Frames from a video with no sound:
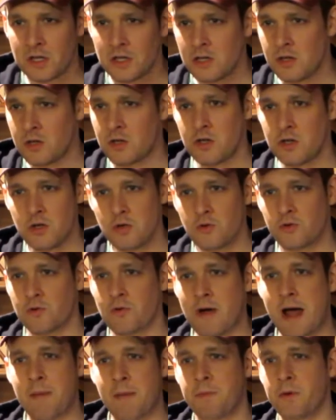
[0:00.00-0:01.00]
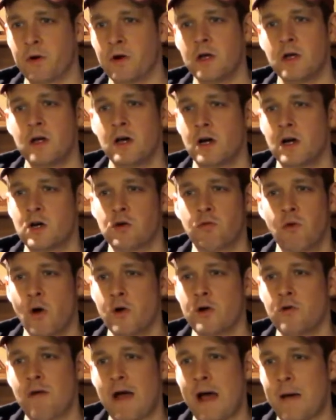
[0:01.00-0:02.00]
You can use a wrapper, a
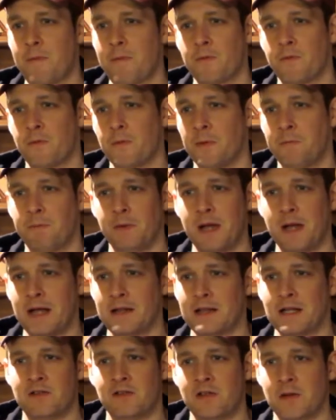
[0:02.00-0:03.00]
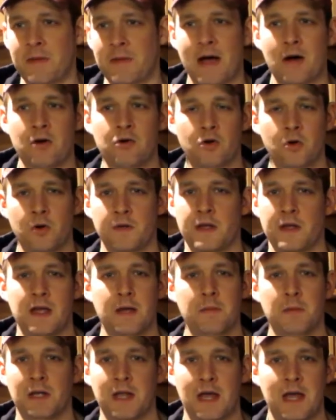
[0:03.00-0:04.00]
Corona wrapper from a plant that somehow grew in the
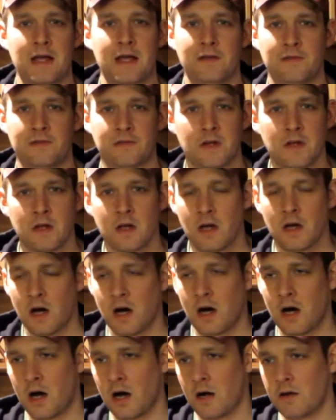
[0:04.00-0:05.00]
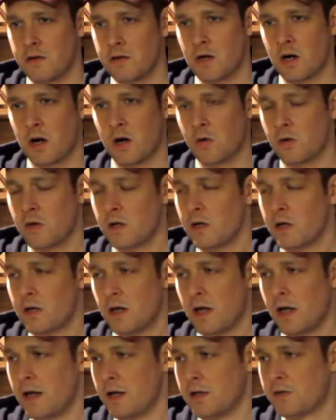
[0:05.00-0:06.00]
Himalayas, you know,
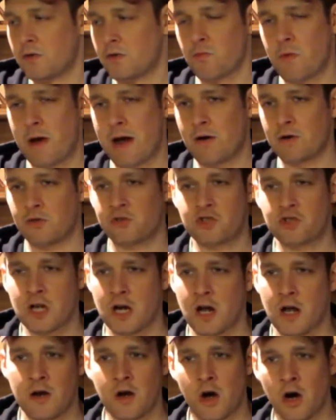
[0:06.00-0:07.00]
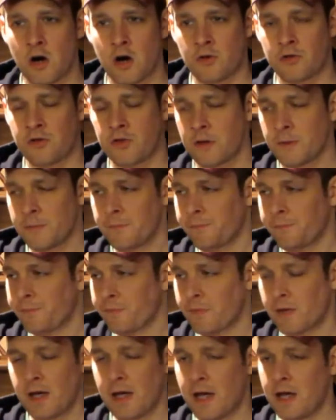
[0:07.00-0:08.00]
and it's the rarest shit on earth.
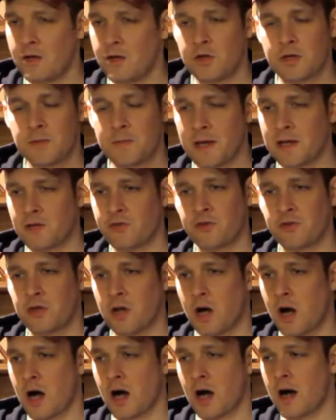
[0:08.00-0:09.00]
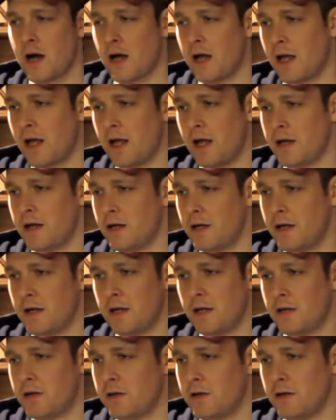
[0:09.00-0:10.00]
And you can make a cigar, and
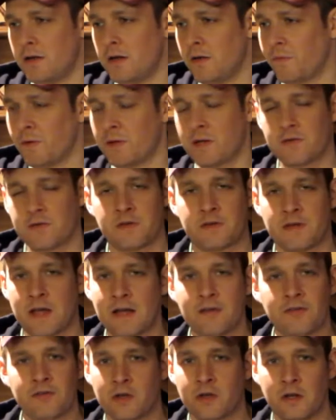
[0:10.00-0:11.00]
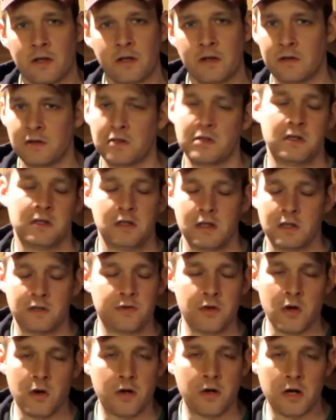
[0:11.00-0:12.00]
if it doesn't taste good, it's
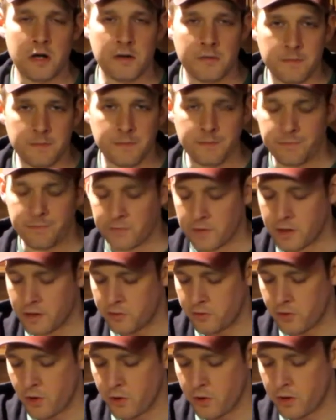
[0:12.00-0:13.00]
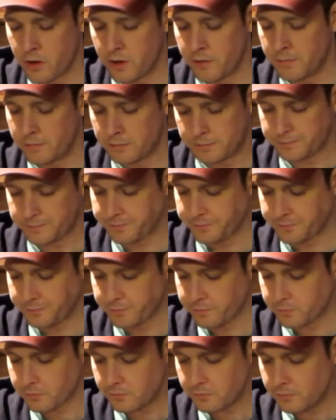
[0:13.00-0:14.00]
no good. It's no good.
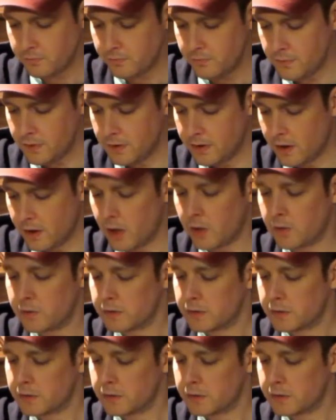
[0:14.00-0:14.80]
You know.